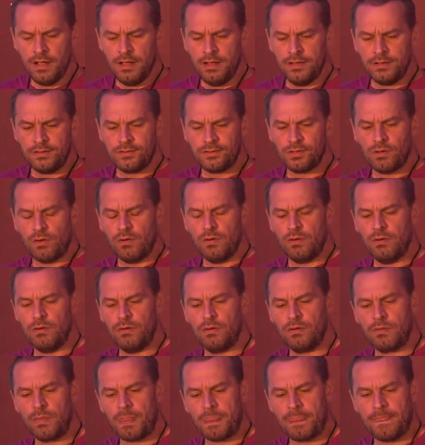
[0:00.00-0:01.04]

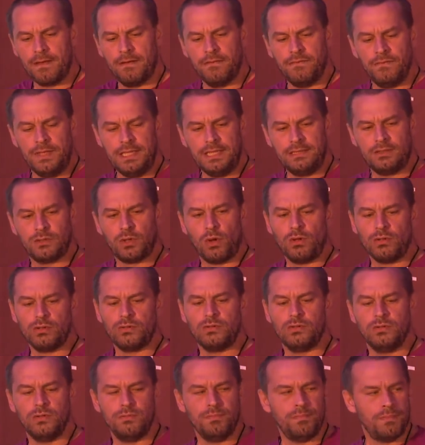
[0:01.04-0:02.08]
So we talked
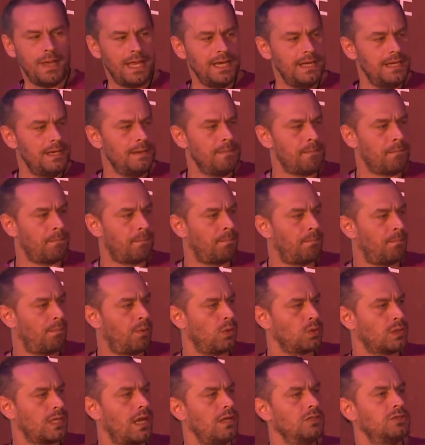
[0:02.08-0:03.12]
to many
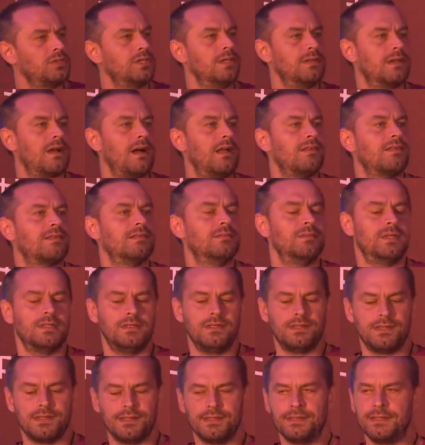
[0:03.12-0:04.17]
potential
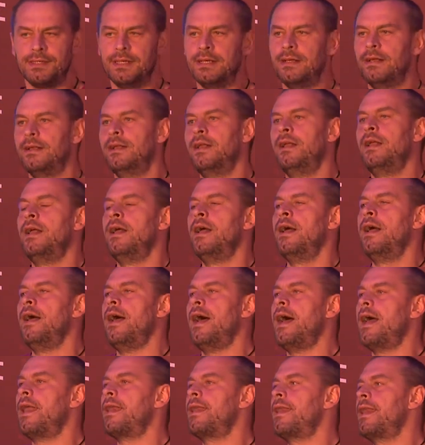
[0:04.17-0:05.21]
customers,
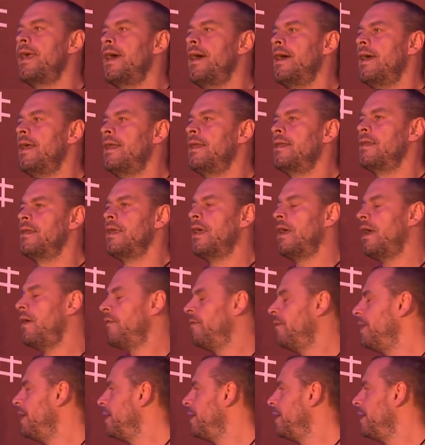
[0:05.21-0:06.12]
and then we